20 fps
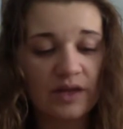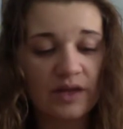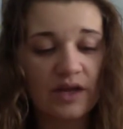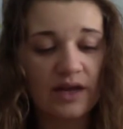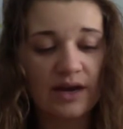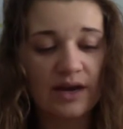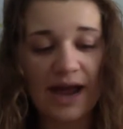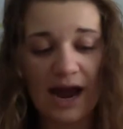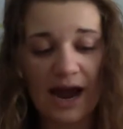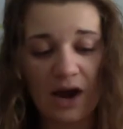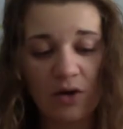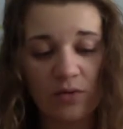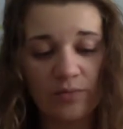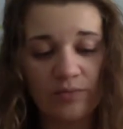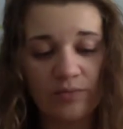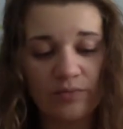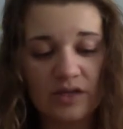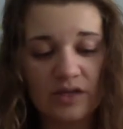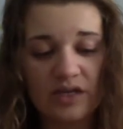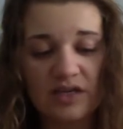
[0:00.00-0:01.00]
Now,"
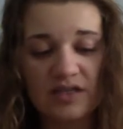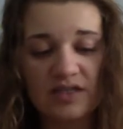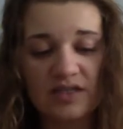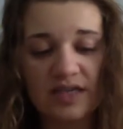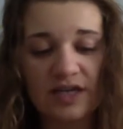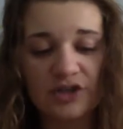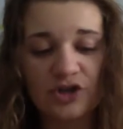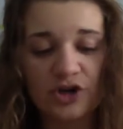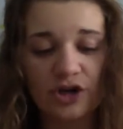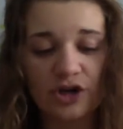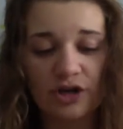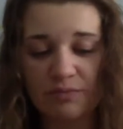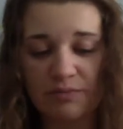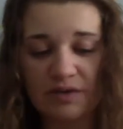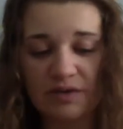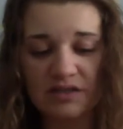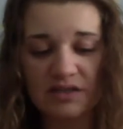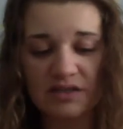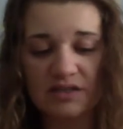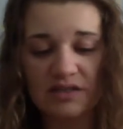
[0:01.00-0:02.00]
he said, turning
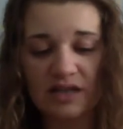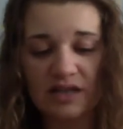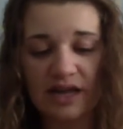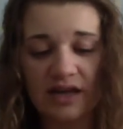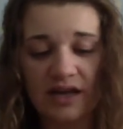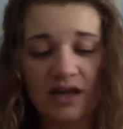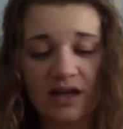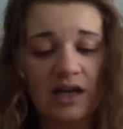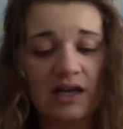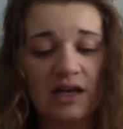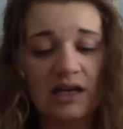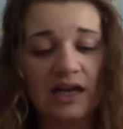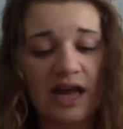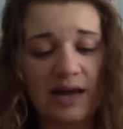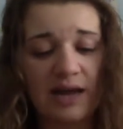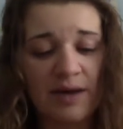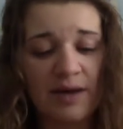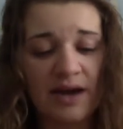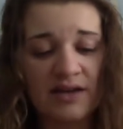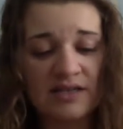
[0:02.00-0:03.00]
businesslike,
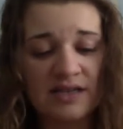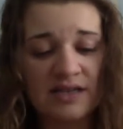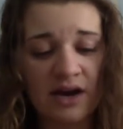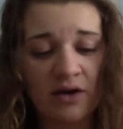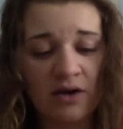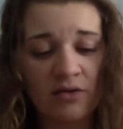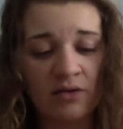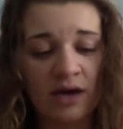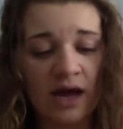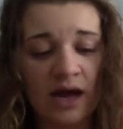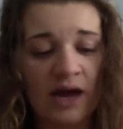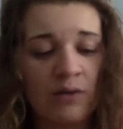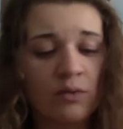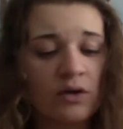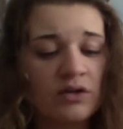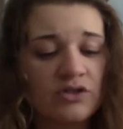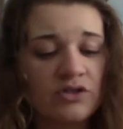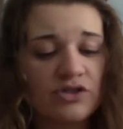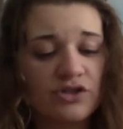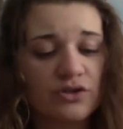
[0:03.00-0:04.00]
"lie back down. I
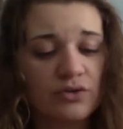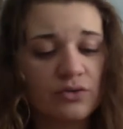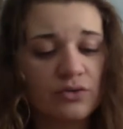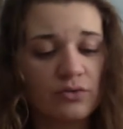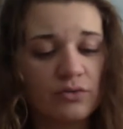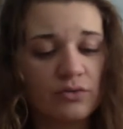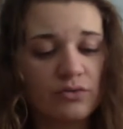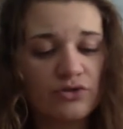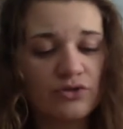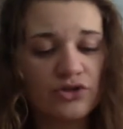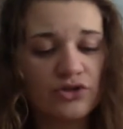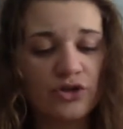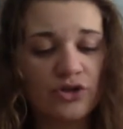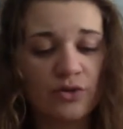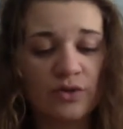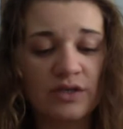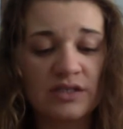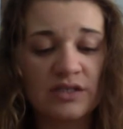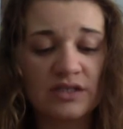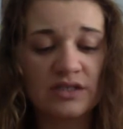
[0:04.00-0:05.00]
want to—"
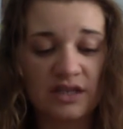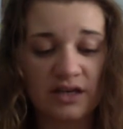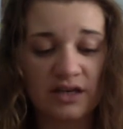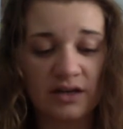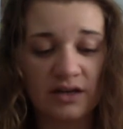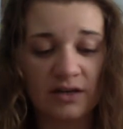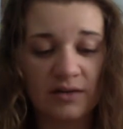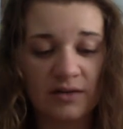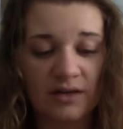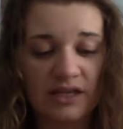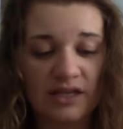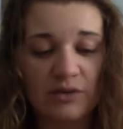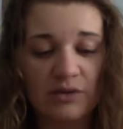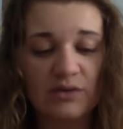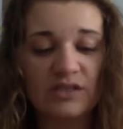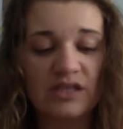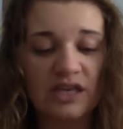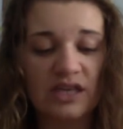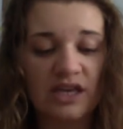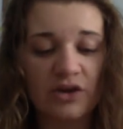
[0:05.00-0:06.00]
Jonas did. He
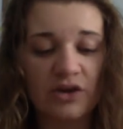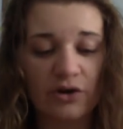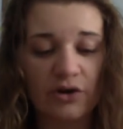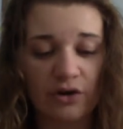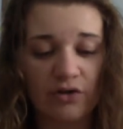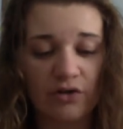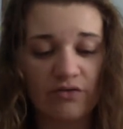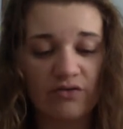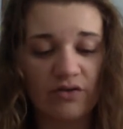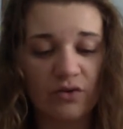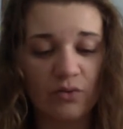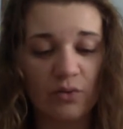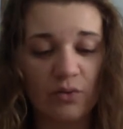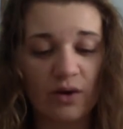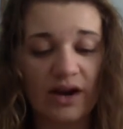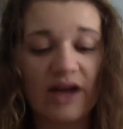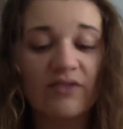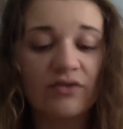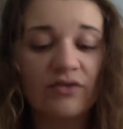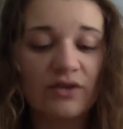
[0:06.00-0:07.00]
was eager for
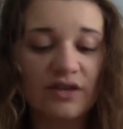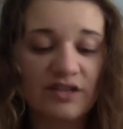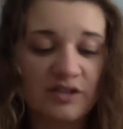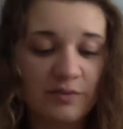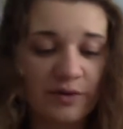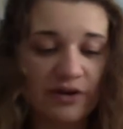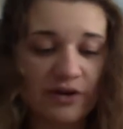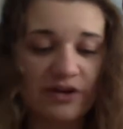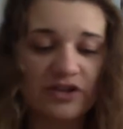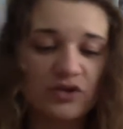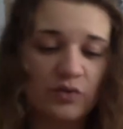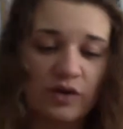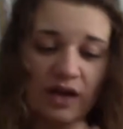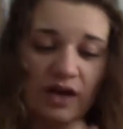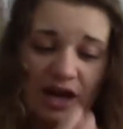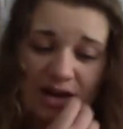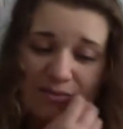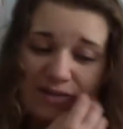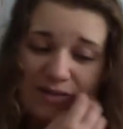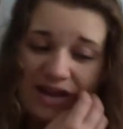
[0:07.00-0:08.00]
whatever experience would
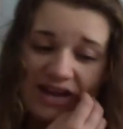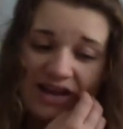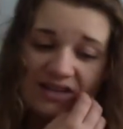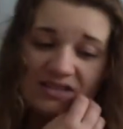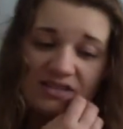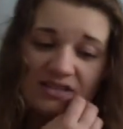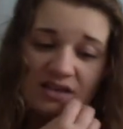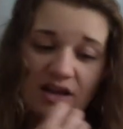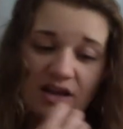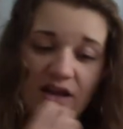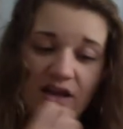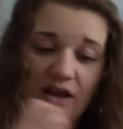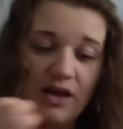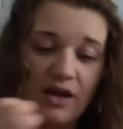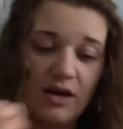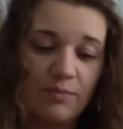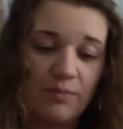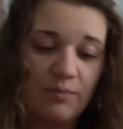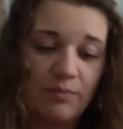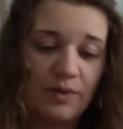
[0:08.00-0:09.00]
come next.
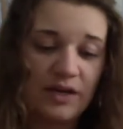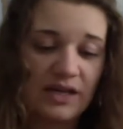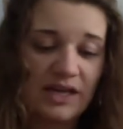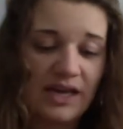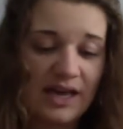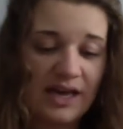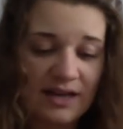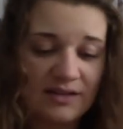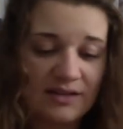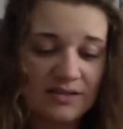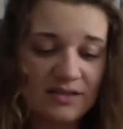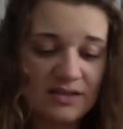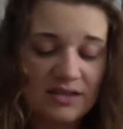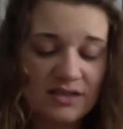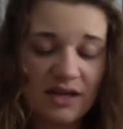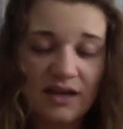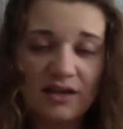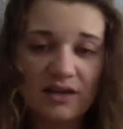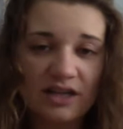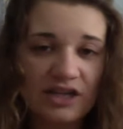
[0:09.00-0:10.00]
But he had
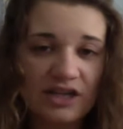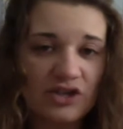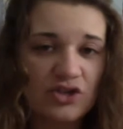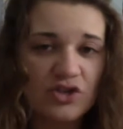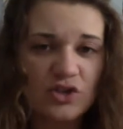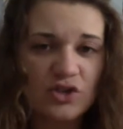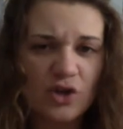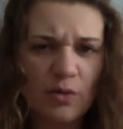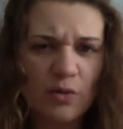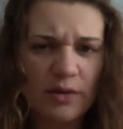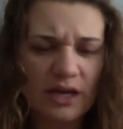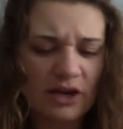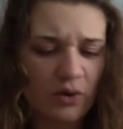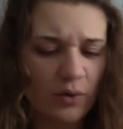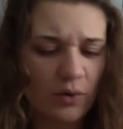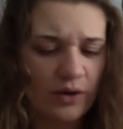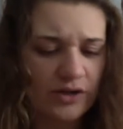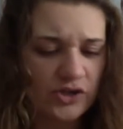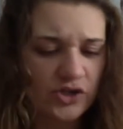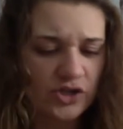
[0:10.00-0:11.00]
suddenly so many
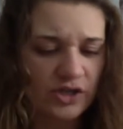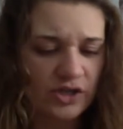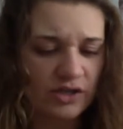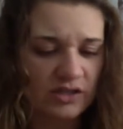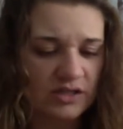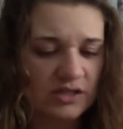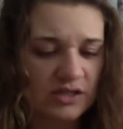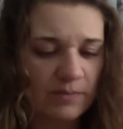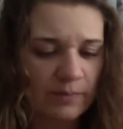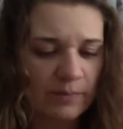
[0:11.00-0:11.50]
questions.